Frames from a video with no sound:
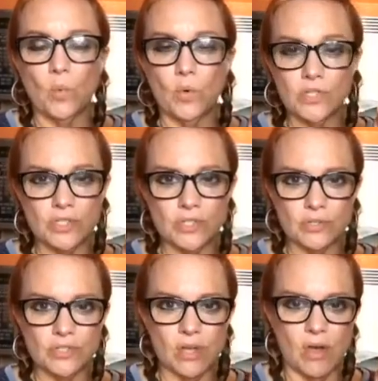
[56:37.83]

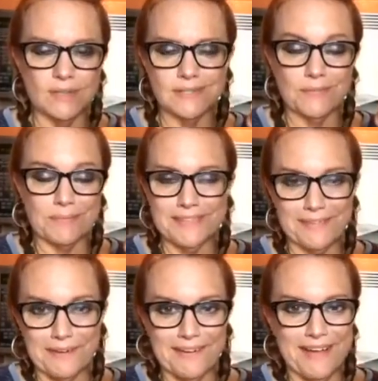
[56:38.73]
Worcestershire sauce, if I'm
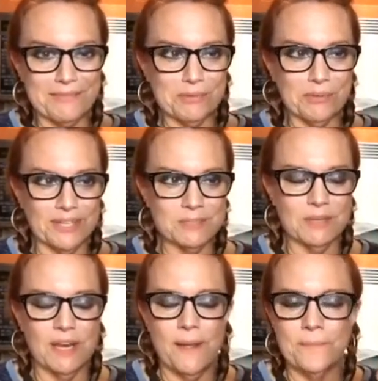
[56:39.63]
saying that right,
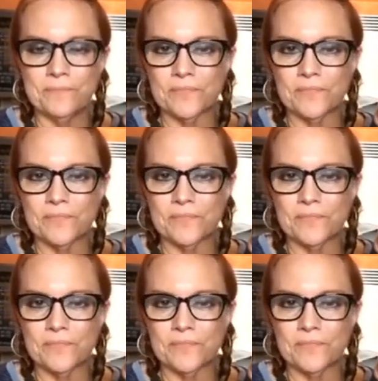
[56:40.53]
replacement.